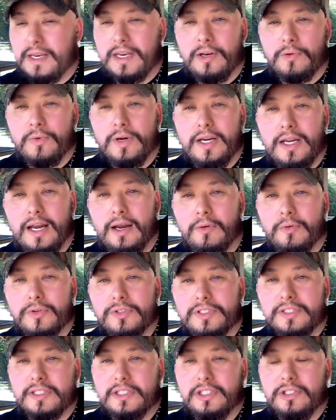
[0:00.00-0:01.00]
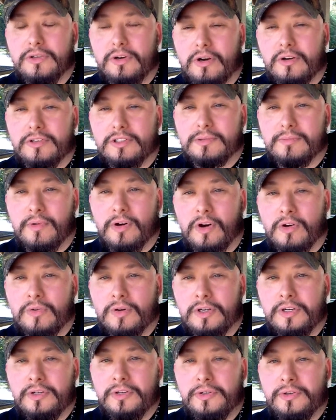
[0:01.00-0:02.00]
But anyway, I will see you all
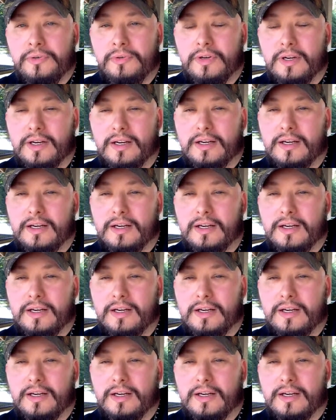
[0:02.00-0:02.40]
tomorrow.